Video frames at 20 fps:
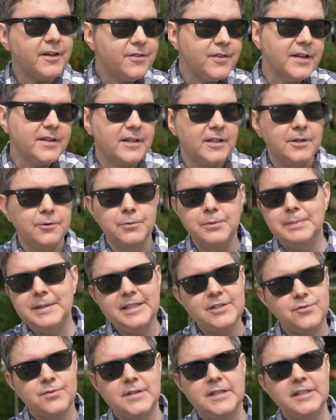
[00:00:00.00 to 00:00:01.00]
think that it would be
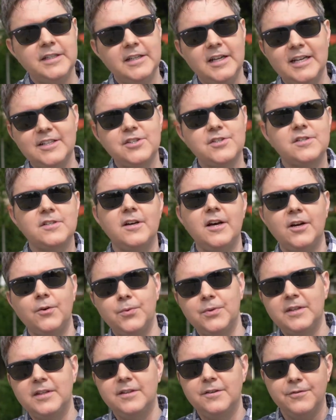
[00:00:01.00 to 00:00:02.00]
interesting to not just talk
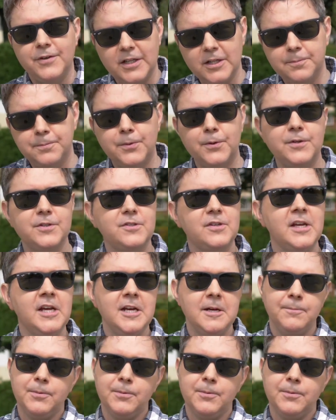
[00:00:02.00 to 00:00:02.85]
with the developers,